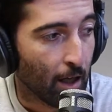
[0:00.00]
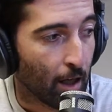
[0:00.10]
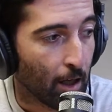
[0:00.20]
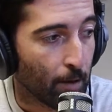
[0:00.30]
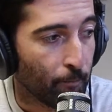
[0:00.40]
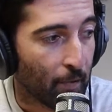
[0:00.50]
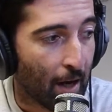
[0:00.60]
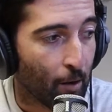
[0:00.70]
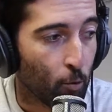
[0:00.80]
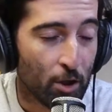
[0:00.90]
Um,
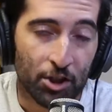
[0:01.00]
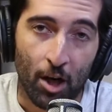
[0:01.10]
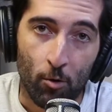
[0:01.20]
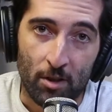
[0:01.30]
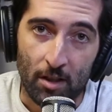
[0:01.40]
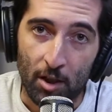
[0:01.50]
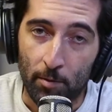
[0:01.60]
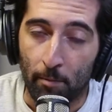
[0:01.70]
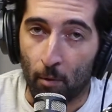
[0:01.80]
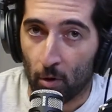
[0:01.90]
I wish I was a little
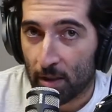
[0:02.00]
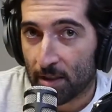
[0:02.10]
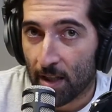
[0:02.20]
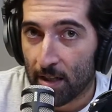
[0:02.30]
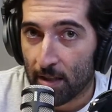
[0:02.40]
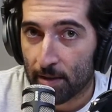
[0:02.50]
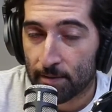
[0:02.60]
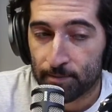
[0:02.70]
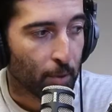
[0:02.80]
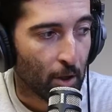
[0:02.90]
bit more excited,
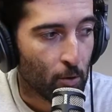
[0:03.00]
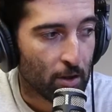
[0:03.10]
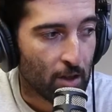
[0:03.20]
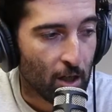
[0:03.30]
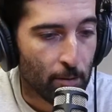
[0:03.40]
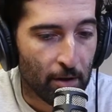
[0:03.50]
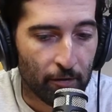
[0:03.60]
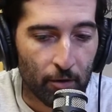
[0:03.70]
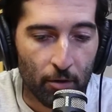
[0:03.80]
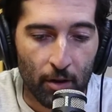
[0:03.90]
but I want to talk about a
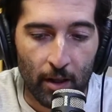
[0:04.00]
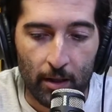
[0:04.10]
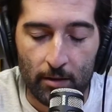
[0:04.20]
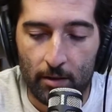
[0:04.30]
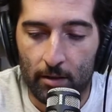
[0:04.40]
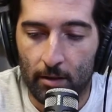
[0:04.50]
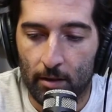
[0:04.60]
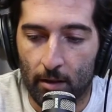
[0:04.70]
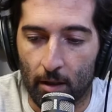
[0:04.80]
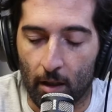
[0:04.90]
few things
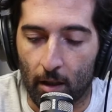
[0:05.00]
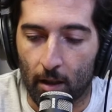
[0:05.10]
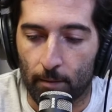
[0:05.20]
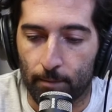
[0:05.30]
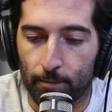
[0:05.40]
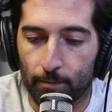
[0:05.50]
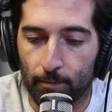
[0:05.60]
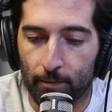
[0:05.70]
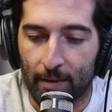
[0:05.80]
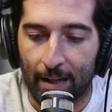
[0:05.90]
um,
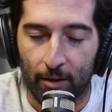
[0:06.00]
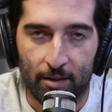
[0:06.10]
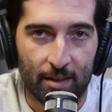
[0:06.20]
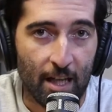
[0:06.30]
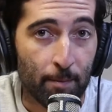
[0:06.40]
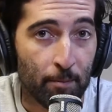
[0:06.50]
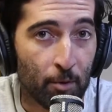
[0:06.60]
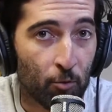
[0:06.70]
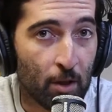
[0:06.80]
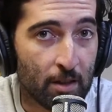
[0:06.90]
that are keeping
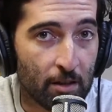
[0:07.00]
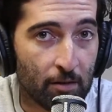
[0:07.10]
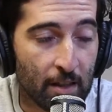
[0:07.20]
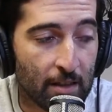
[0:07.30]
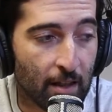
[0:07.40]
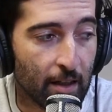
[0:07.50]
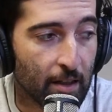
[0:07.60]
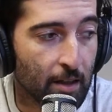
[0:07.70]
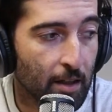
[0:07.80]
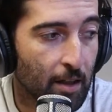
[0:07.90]
me relatively
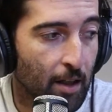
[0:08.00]
excited.